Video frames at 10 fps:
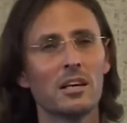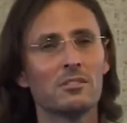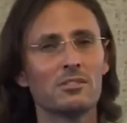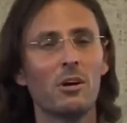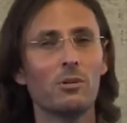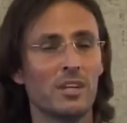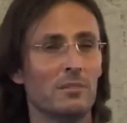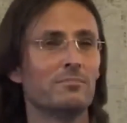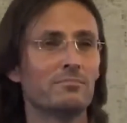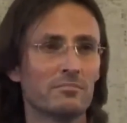and told
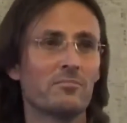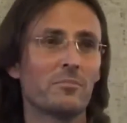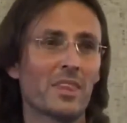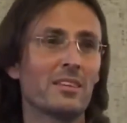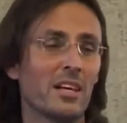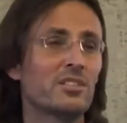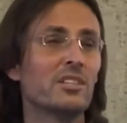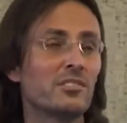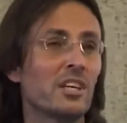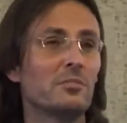them that
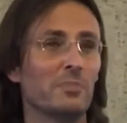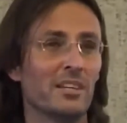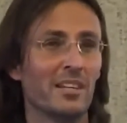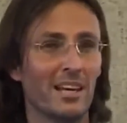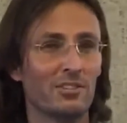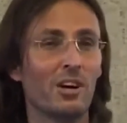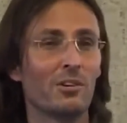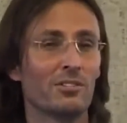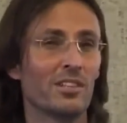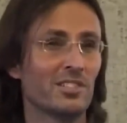she'd seen me, and they had
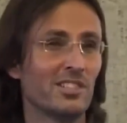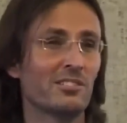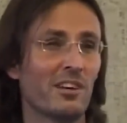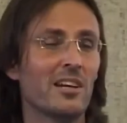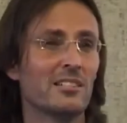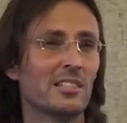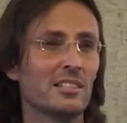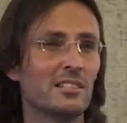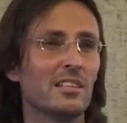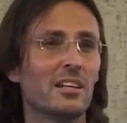told her that she's crazy,
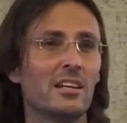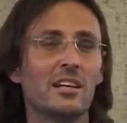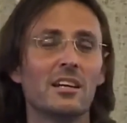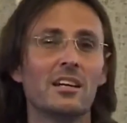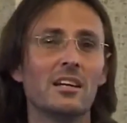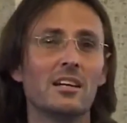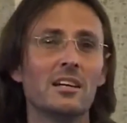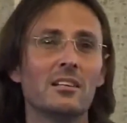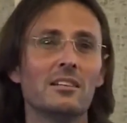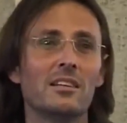
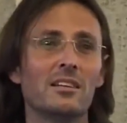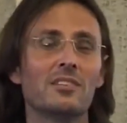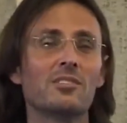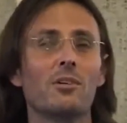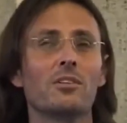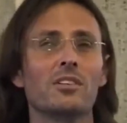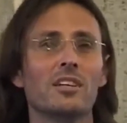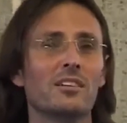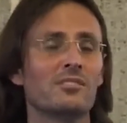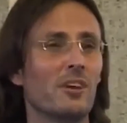and they told her
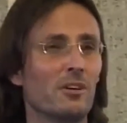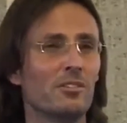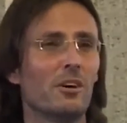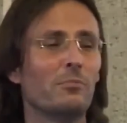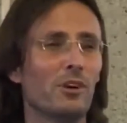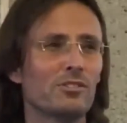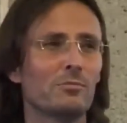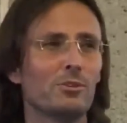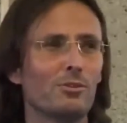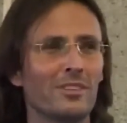that it's not
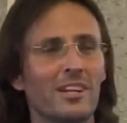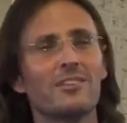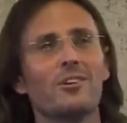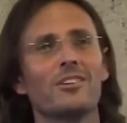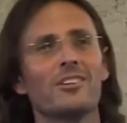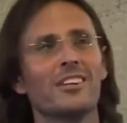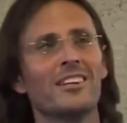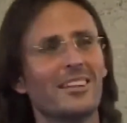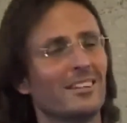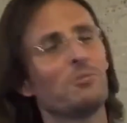possible, and they told her
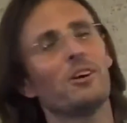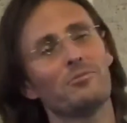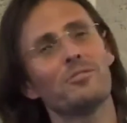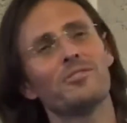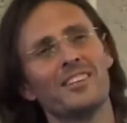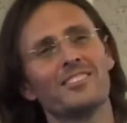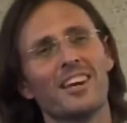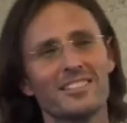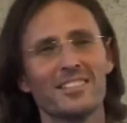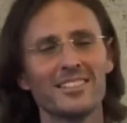that quite a few things
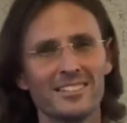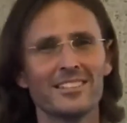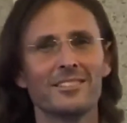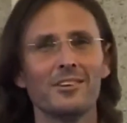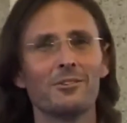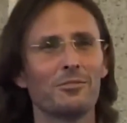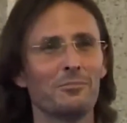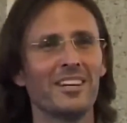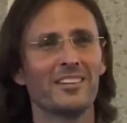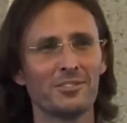actually, along
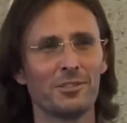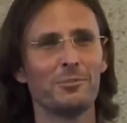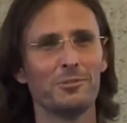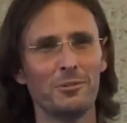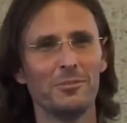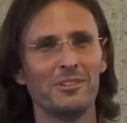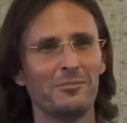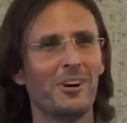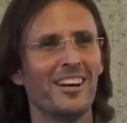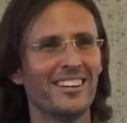with being a stupid woman
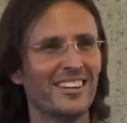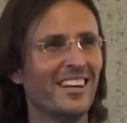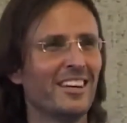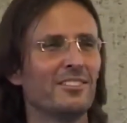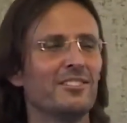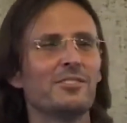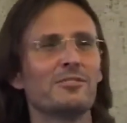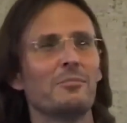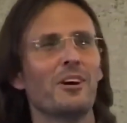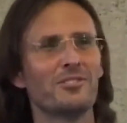and why you're
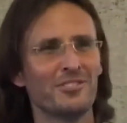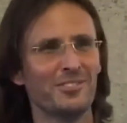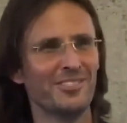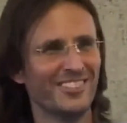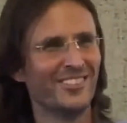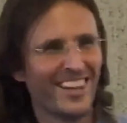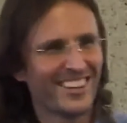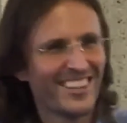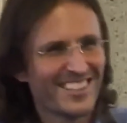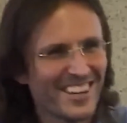just emotional and all
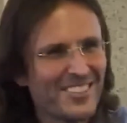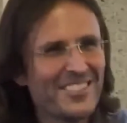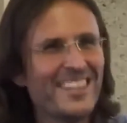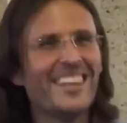that kind of stuff.